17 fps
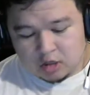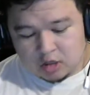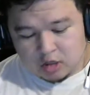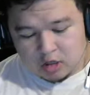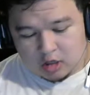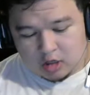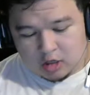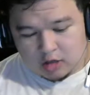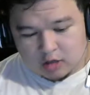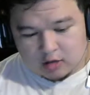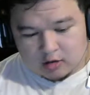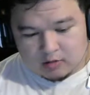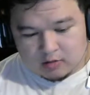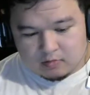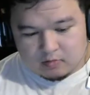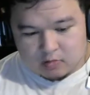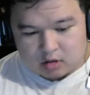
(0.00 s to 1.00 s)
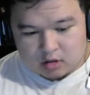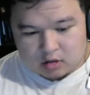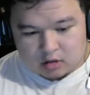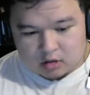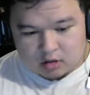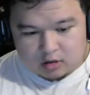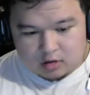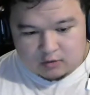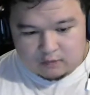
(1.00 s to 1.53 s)
a mug
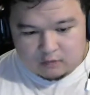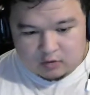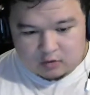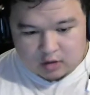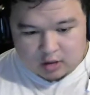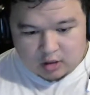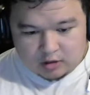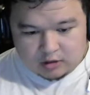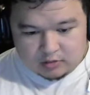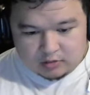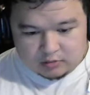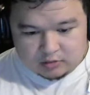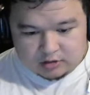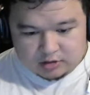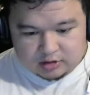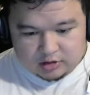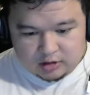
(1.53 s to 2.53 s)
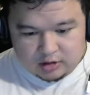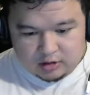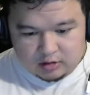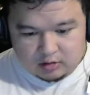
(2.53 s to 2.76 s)
of Gotham City.